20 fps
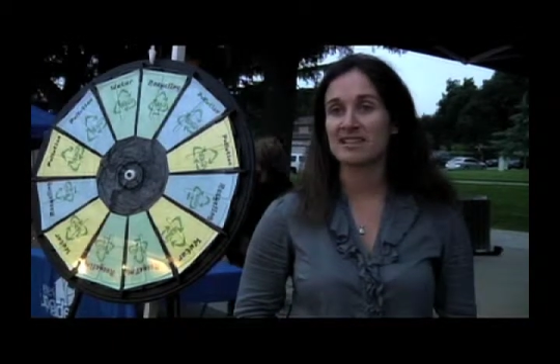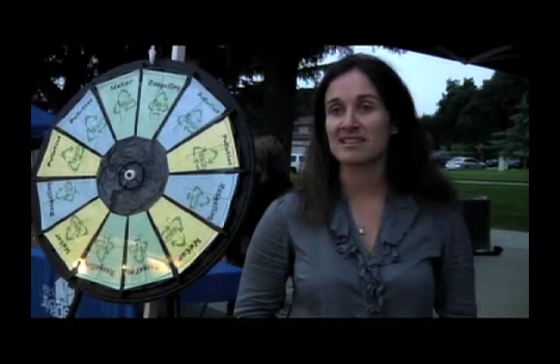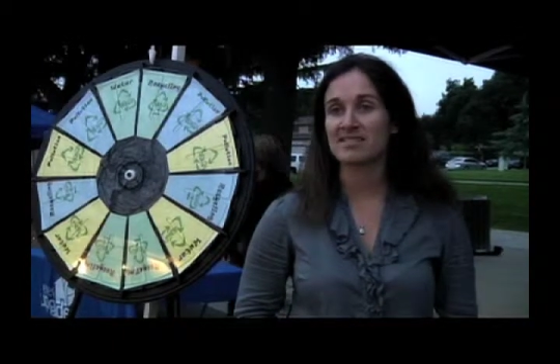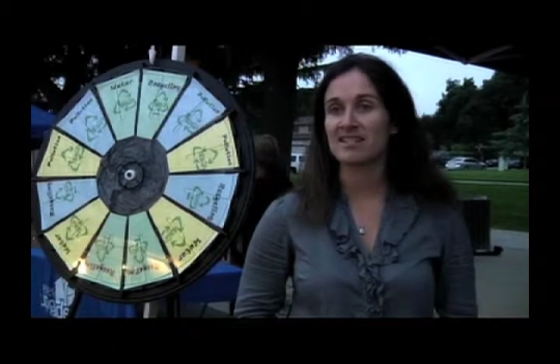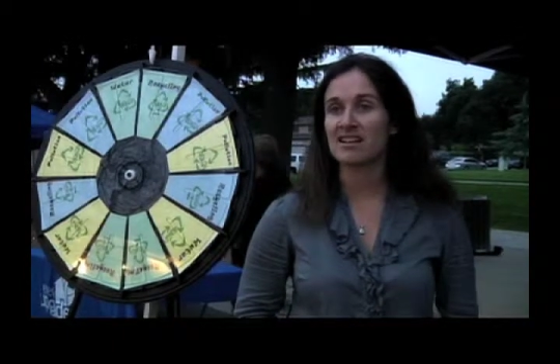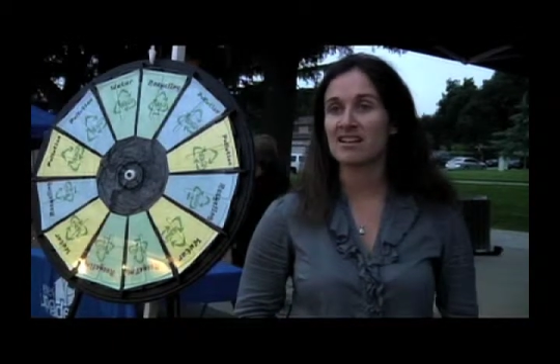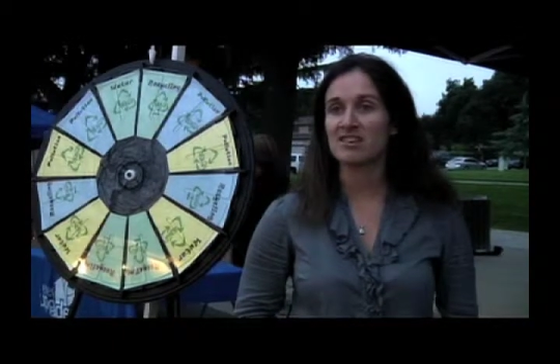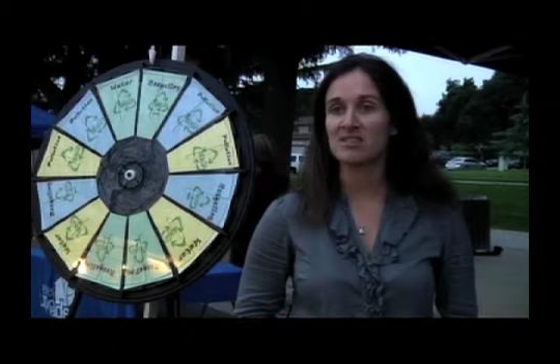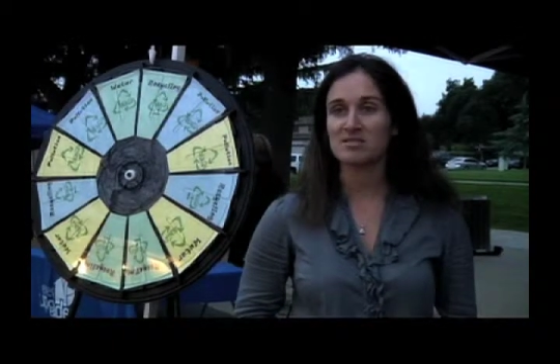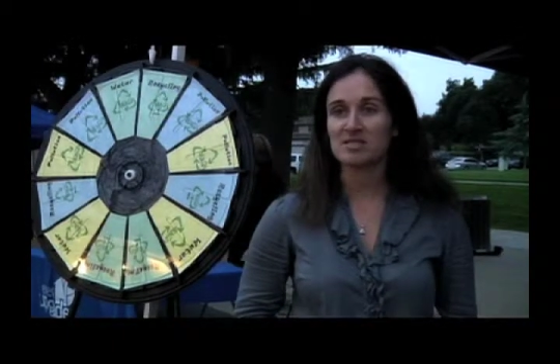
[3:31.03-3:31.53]

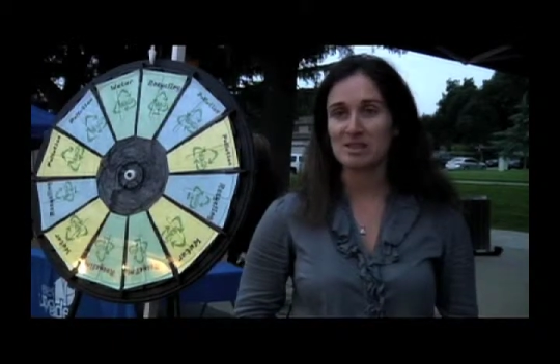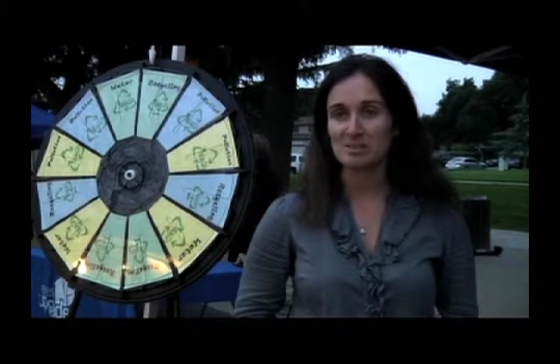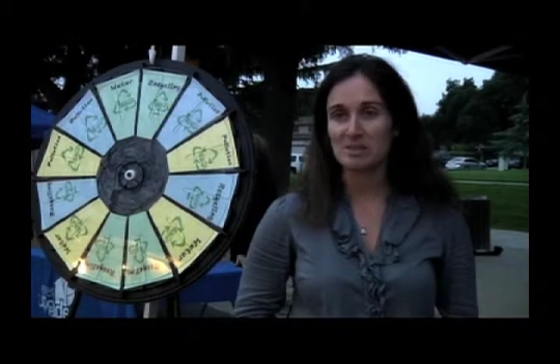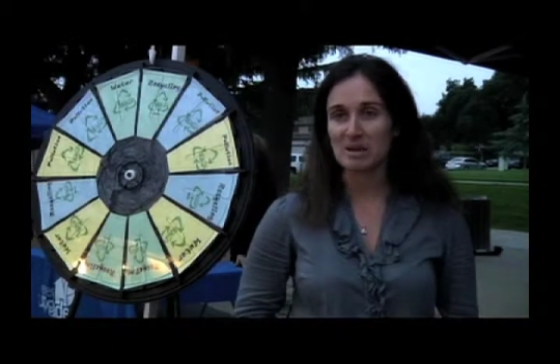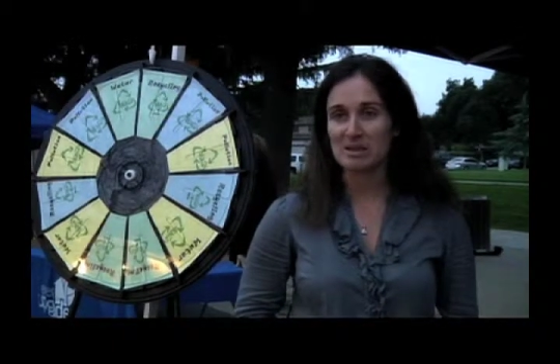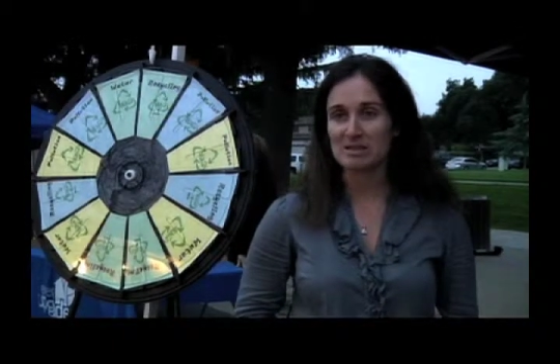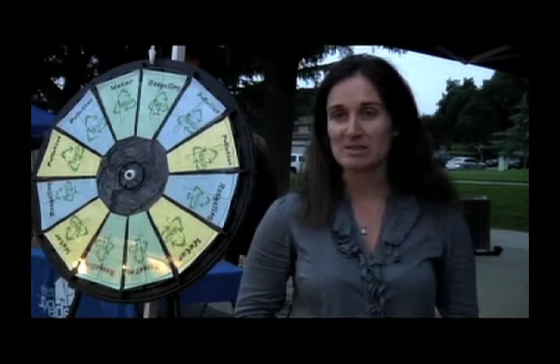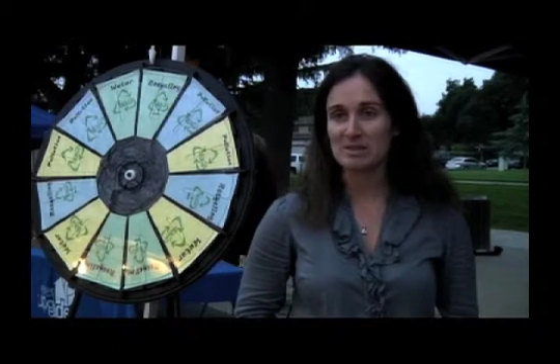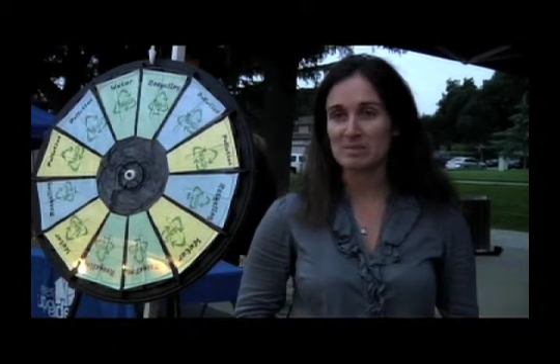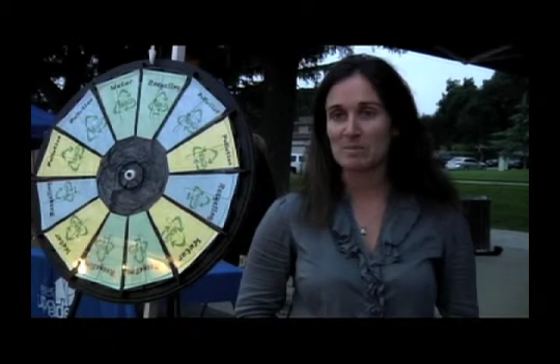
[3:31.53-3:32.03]
like not using
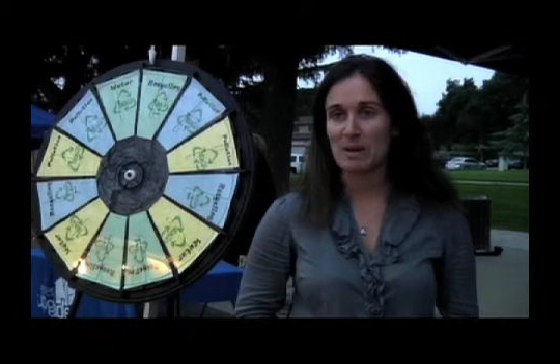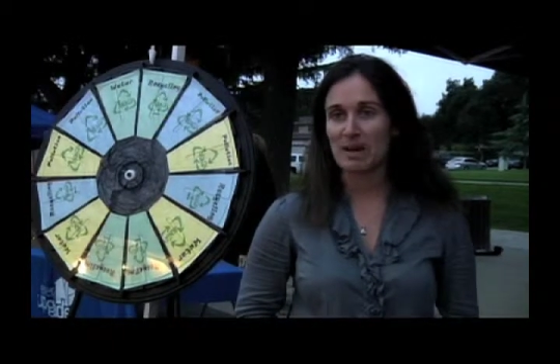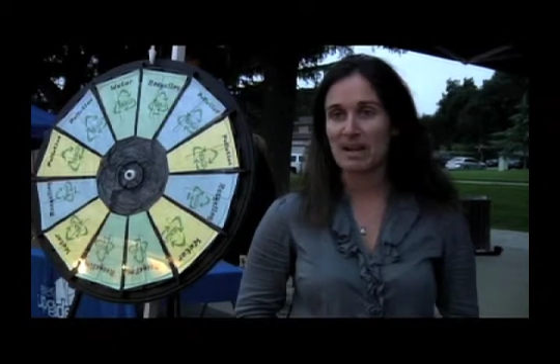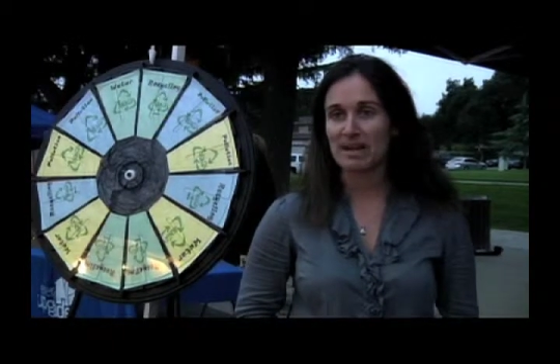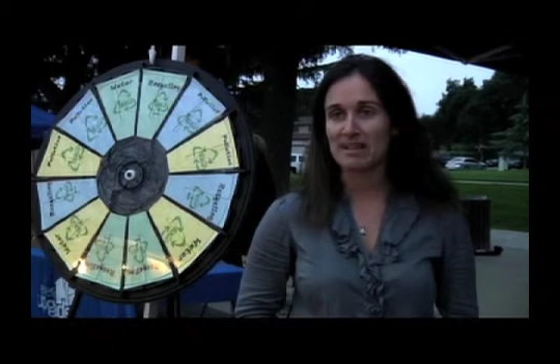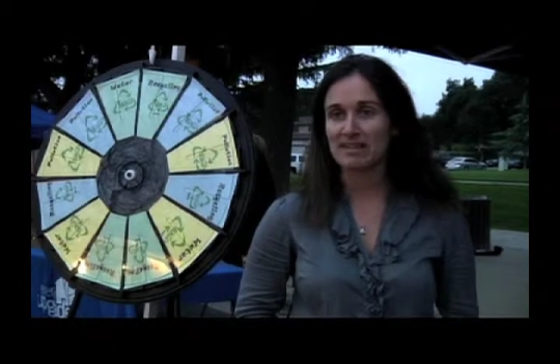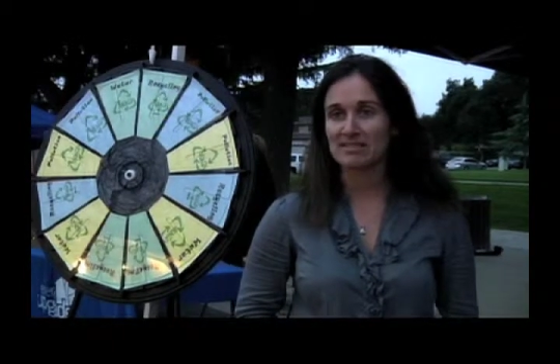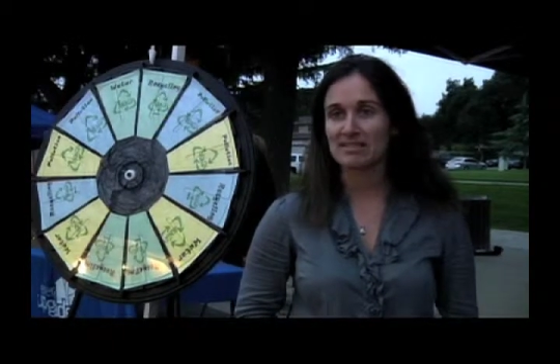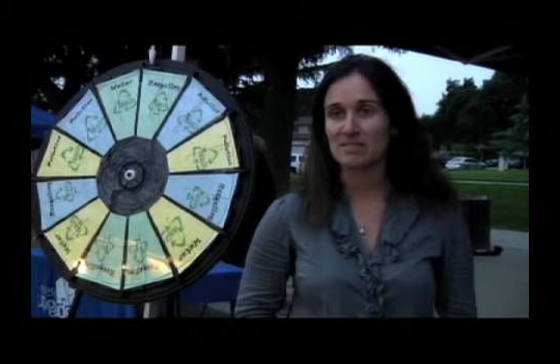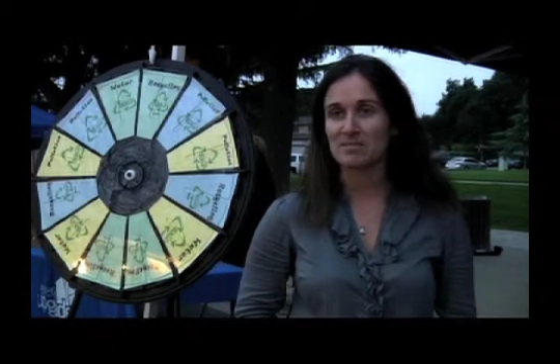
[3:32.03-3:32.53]
plastic
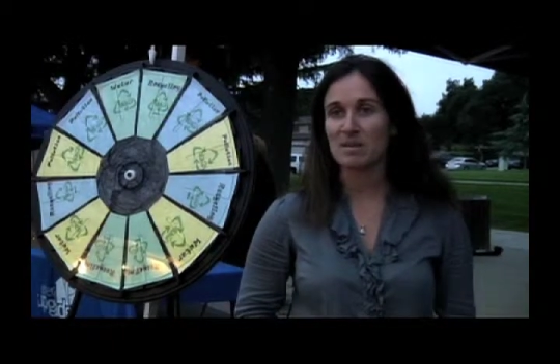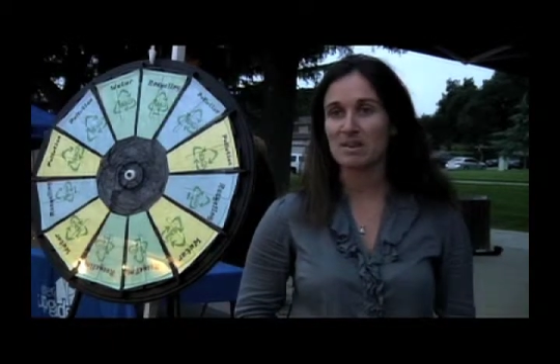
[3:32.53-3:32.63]
bags